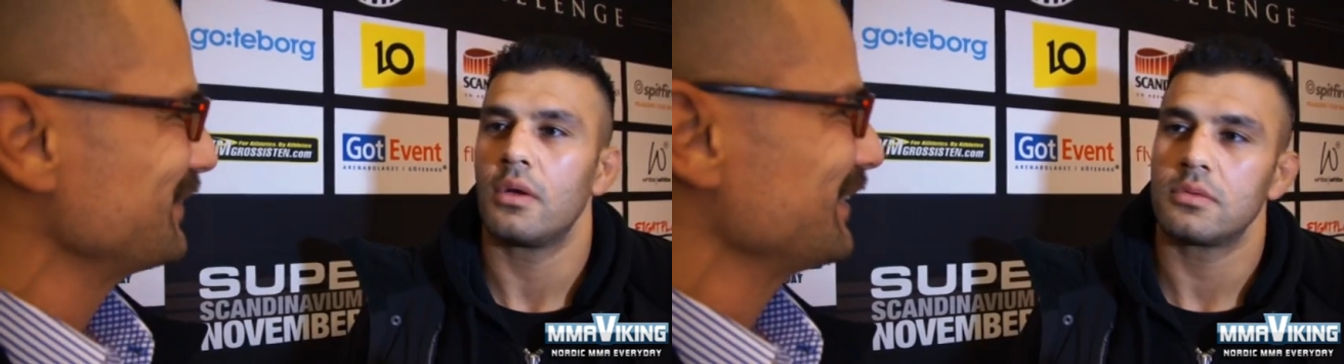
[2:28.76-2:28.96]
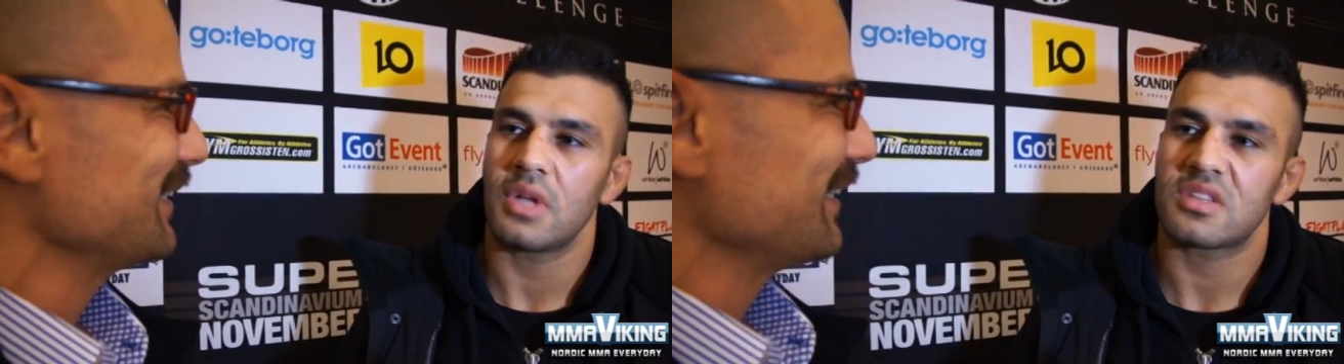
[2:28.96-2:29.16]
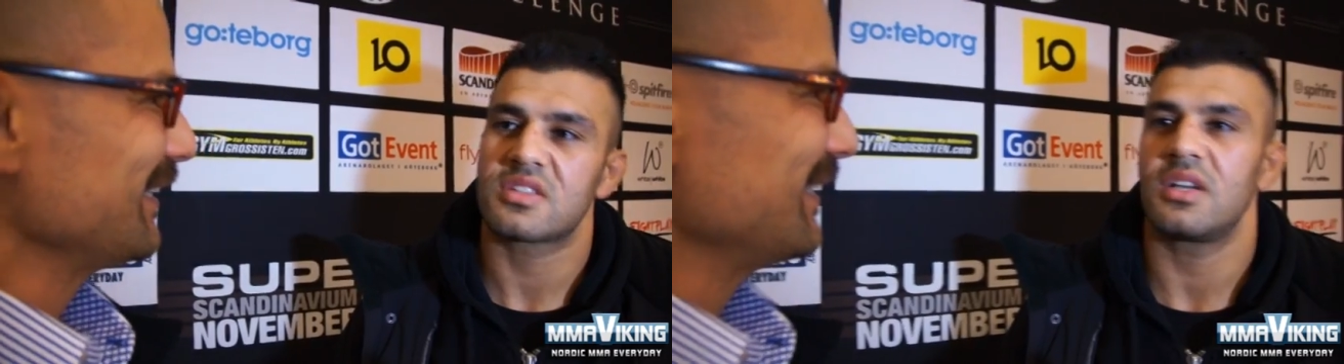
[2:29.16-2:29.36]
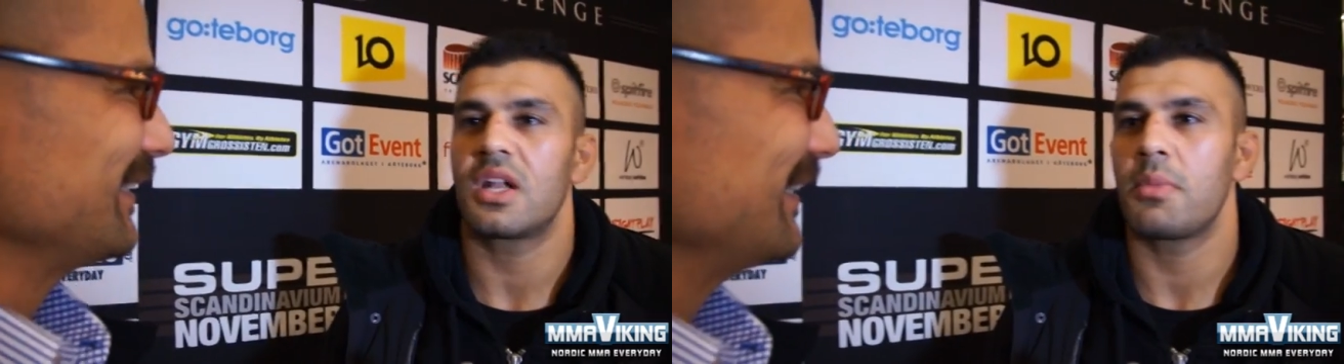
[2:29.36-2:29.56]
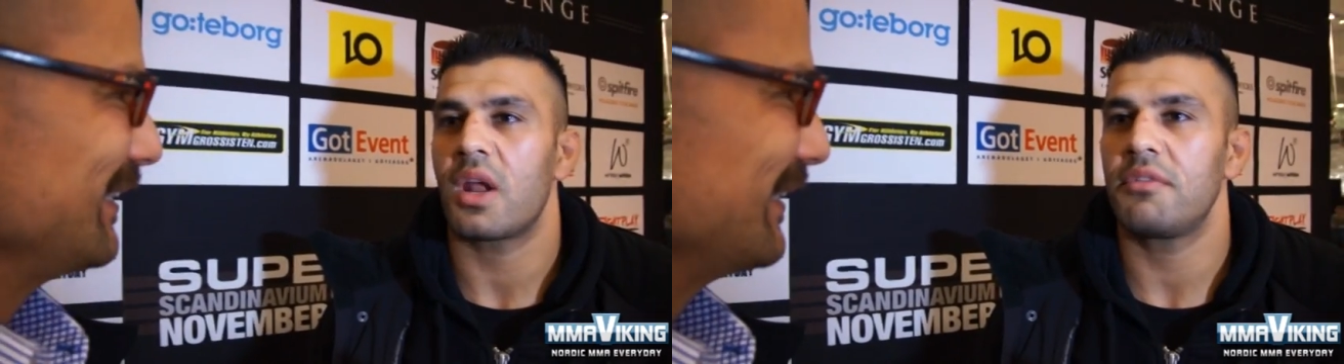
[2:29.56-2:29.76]
Not
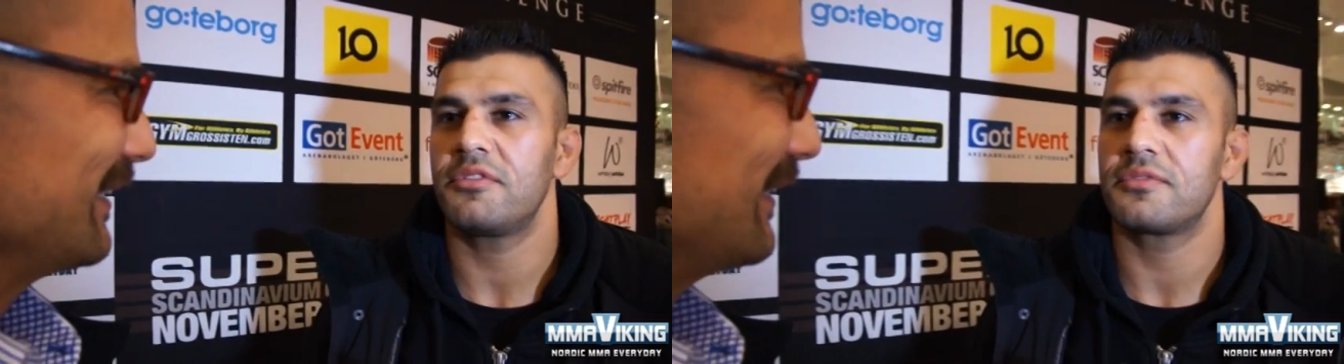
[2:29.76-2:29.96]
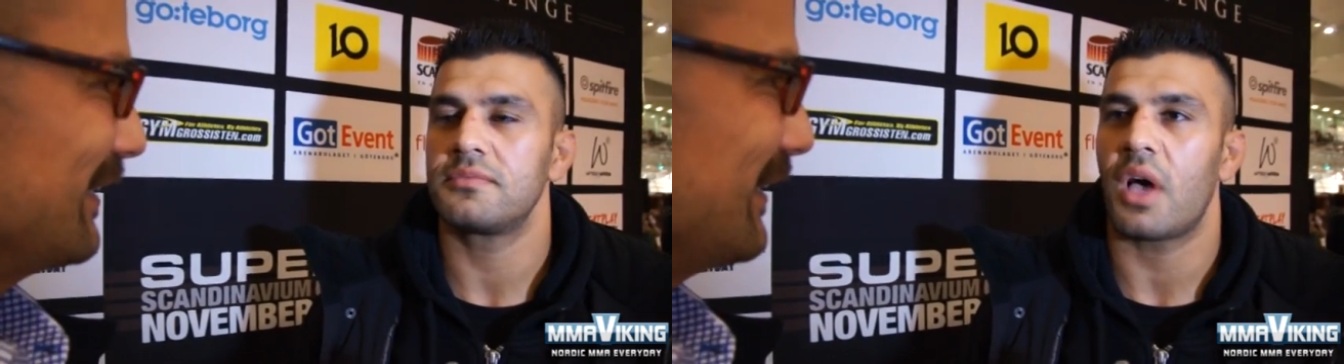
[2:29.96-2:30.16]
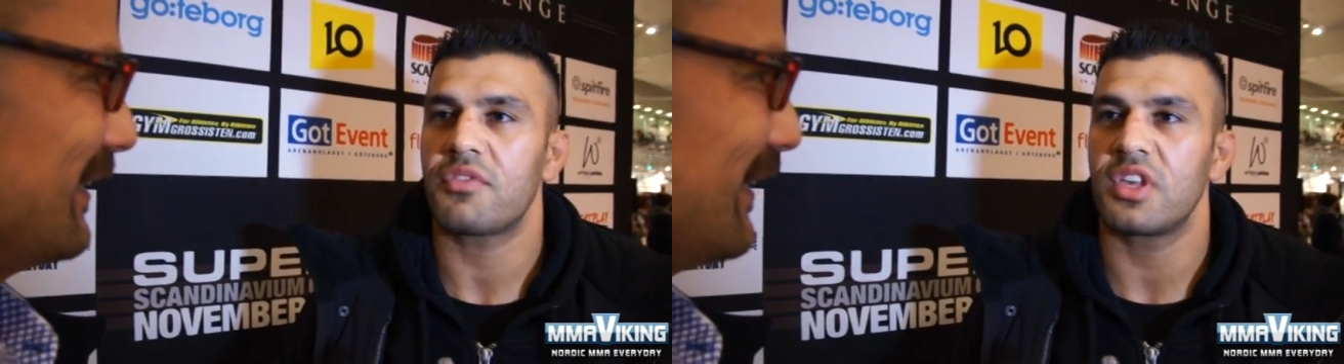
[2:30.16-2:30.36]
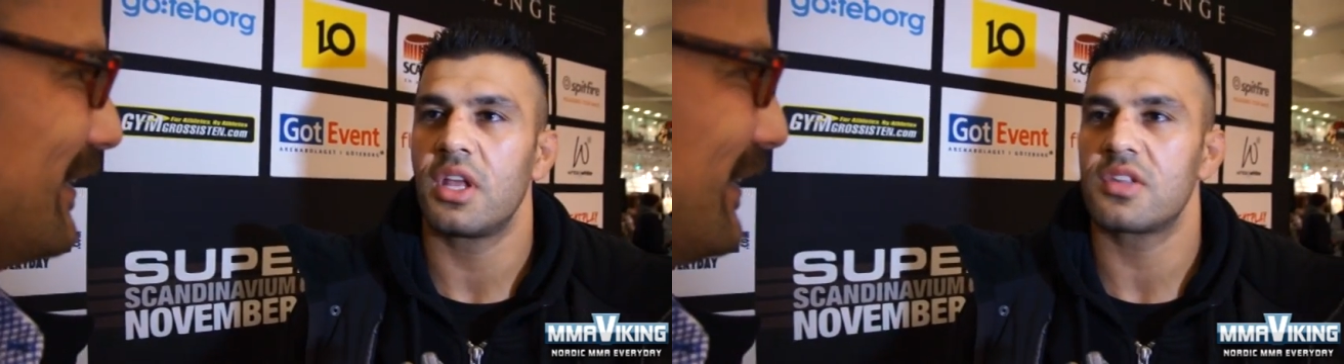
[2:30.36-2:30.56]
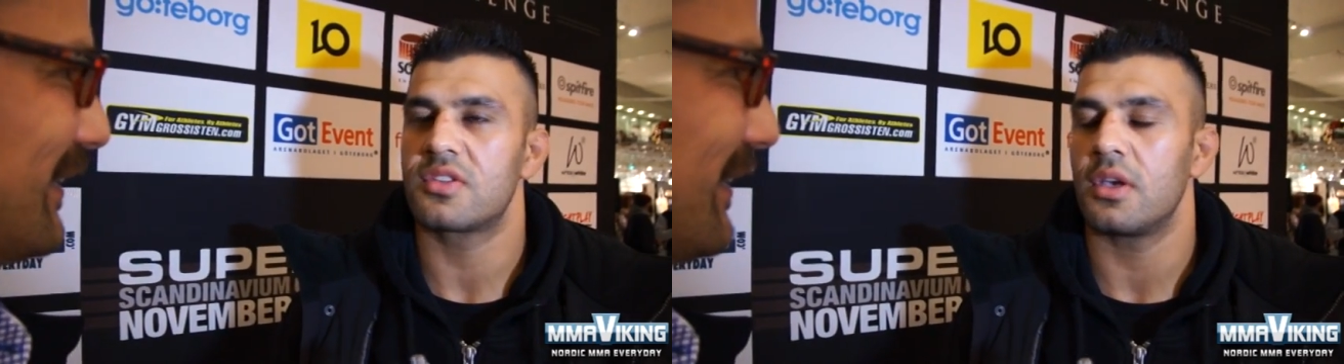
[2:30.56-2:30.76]
study, but I've seen
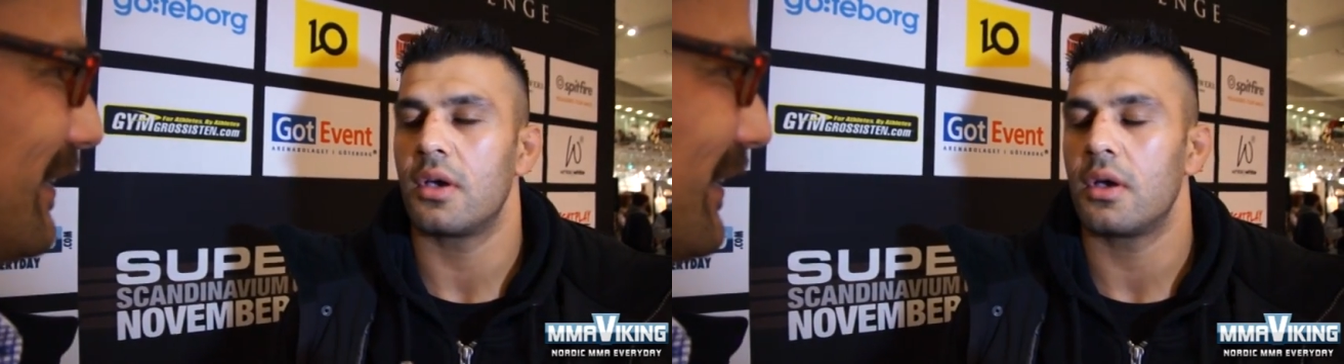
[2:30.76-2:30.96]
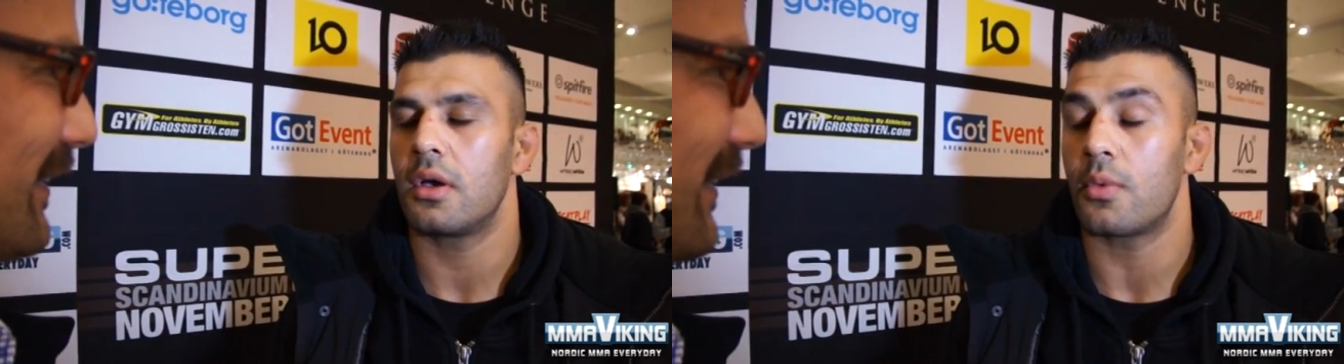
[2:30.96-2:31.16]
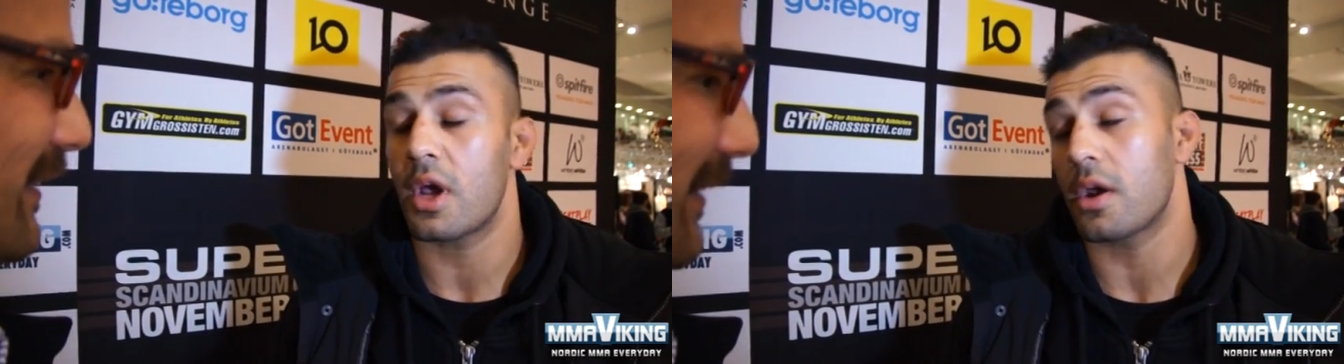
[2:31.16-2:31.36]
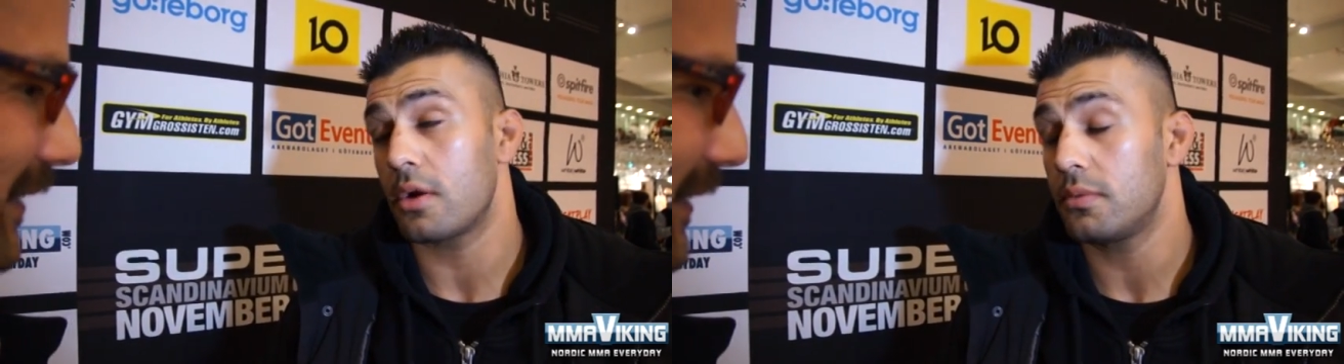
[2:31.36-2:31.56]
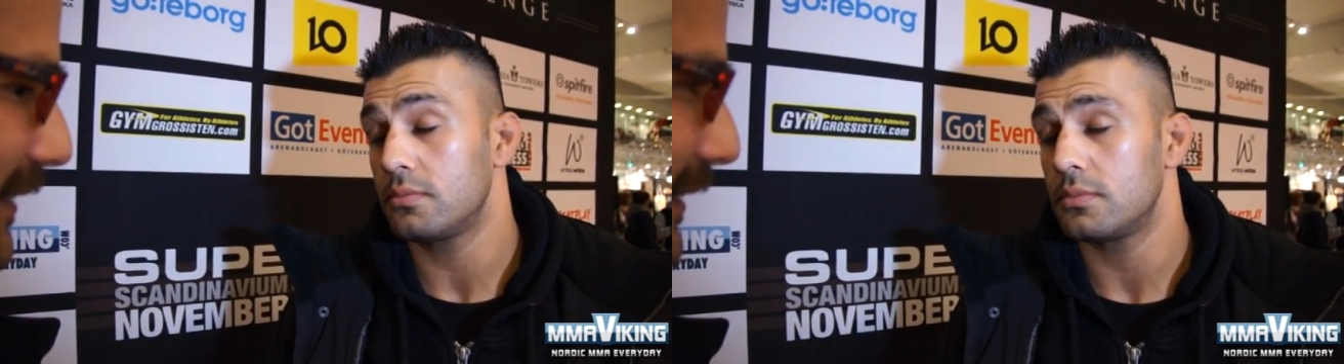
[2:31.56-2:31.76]
his record.